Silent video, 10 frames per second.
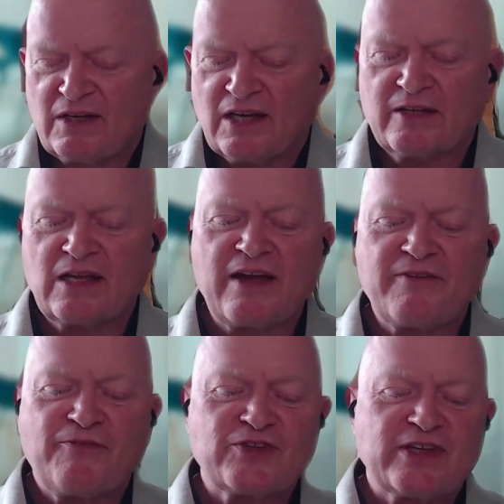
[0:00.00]
And
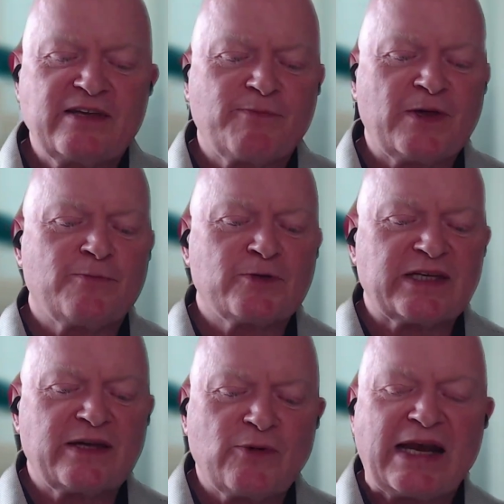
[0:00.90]
I've seen people
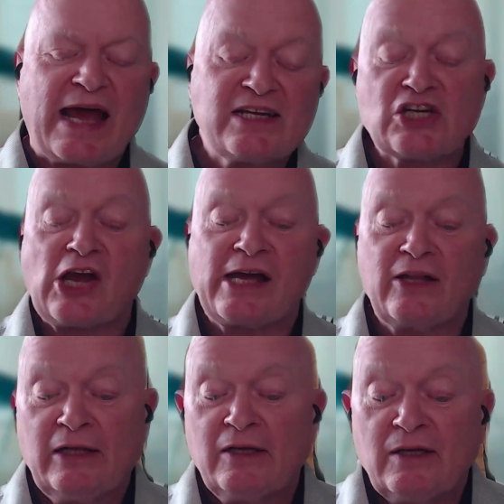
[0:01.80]
say, well,
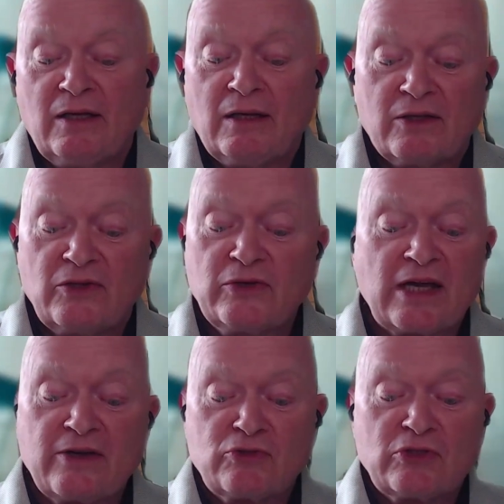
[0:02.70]
Agile, you
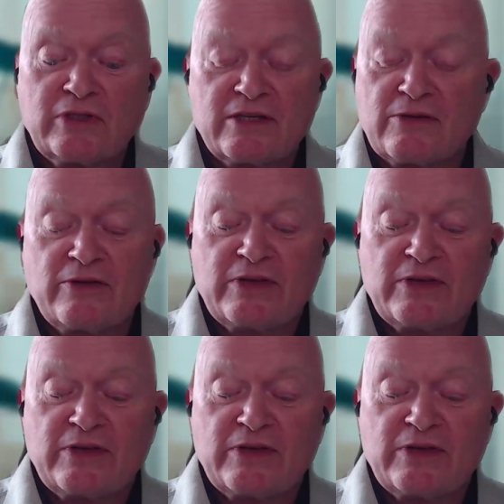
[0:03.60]
don't do this.